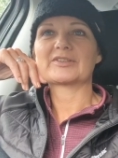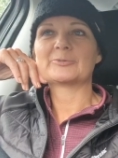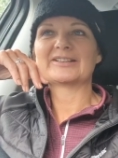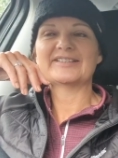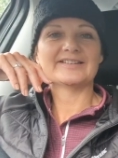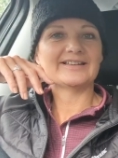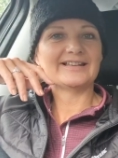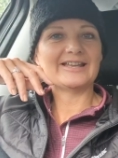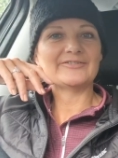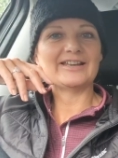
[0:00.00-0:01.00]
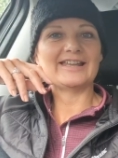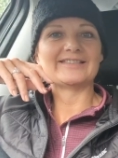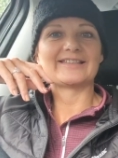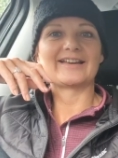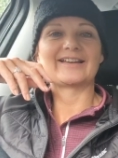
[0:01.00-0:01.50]
we're still living
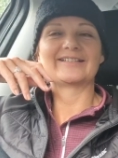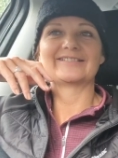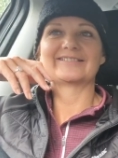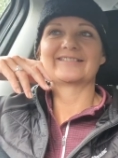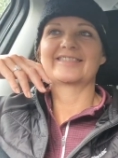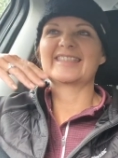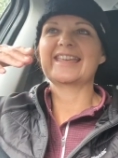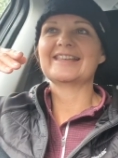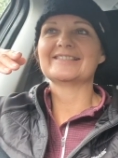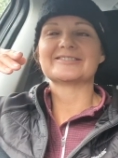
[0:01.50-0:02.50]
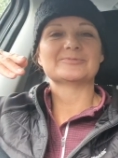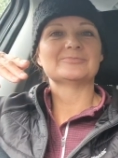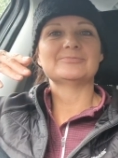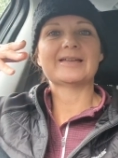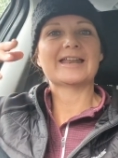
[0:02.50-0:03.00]
in that thing that
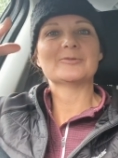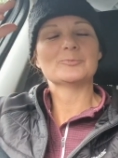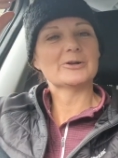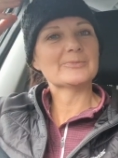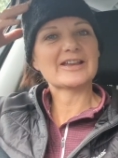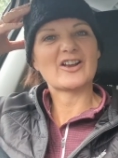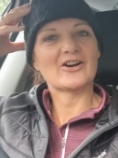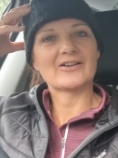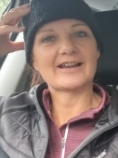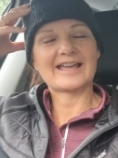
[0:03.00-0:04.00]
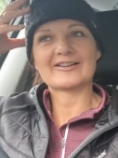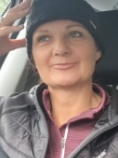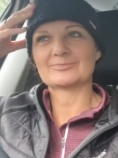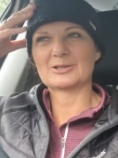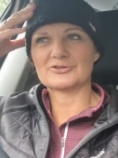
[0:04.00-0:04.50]
men and women can't have
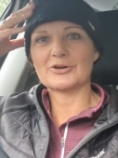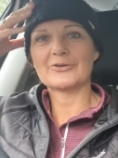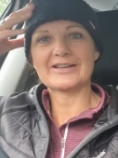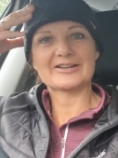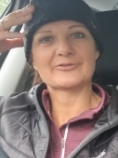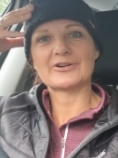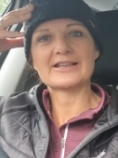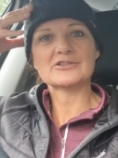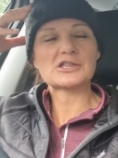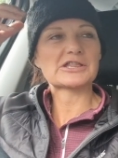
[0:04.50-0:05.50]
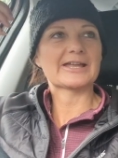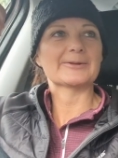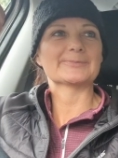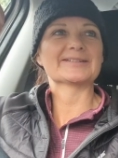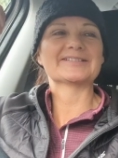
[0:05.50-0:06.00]
platonic
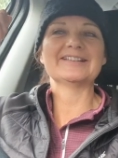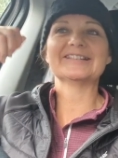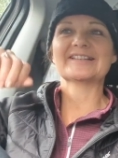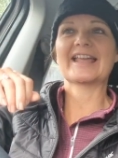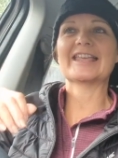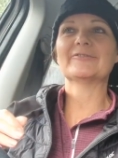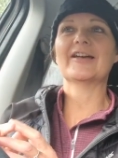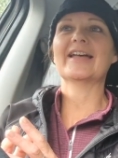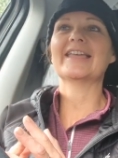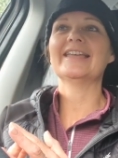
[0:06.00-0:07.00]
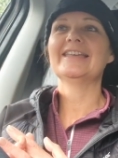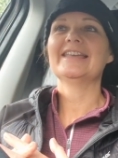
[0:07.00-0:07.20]
friendships. It's like if I